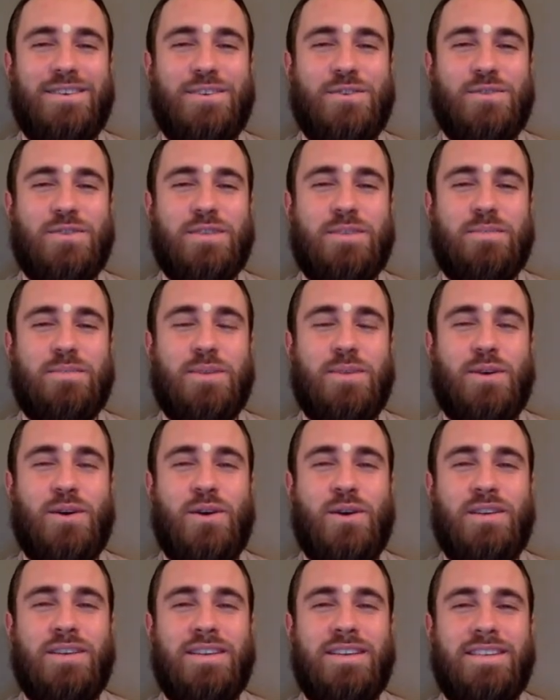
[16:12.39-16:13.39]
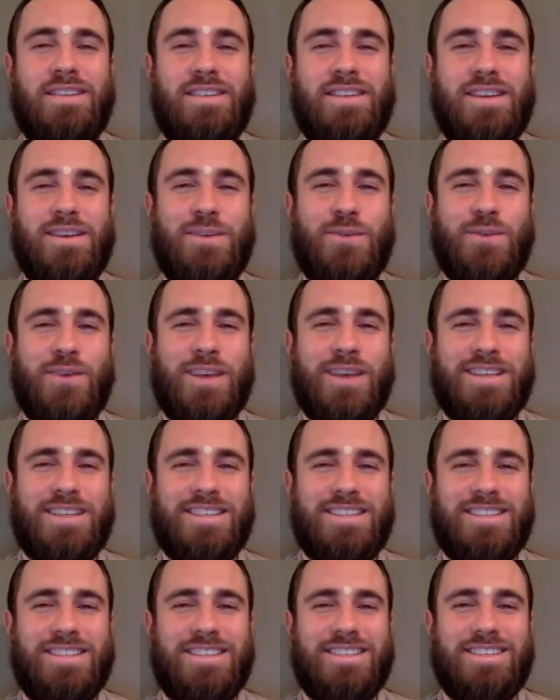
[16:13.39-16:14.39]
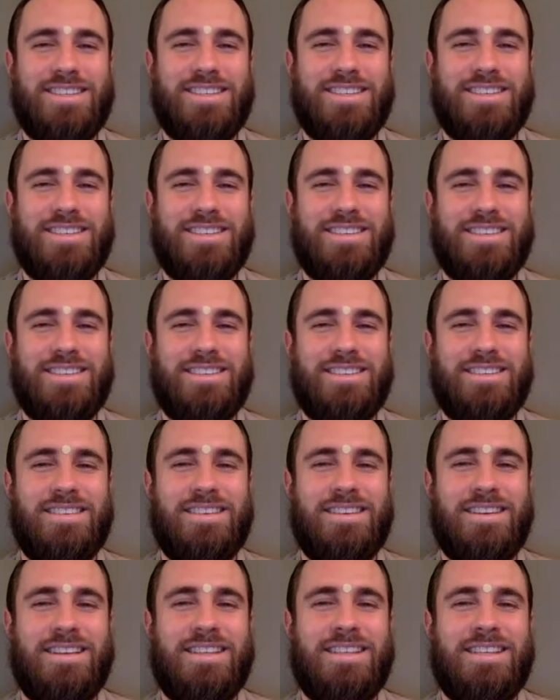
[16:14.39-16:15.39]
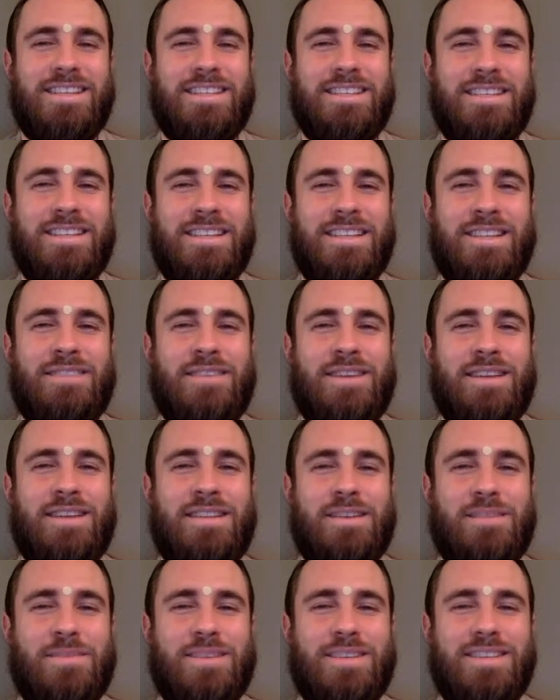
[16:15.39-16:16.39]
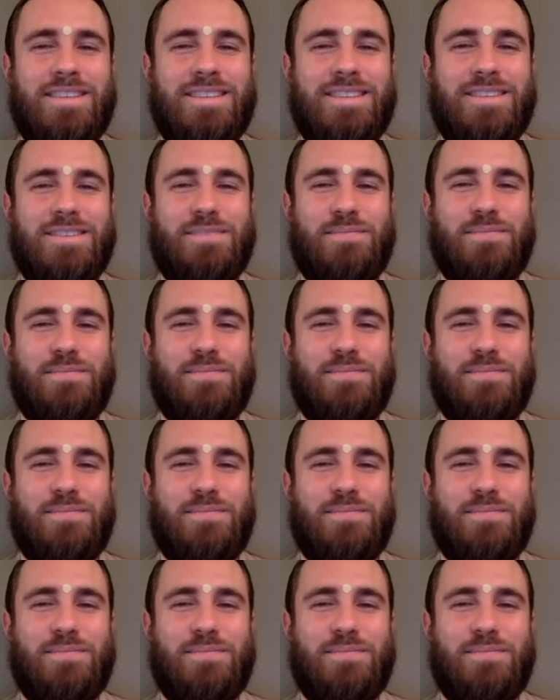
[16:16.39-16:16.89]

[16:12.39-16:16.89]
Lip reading: who was beyond the three gunas, rajas, sattva, tamas,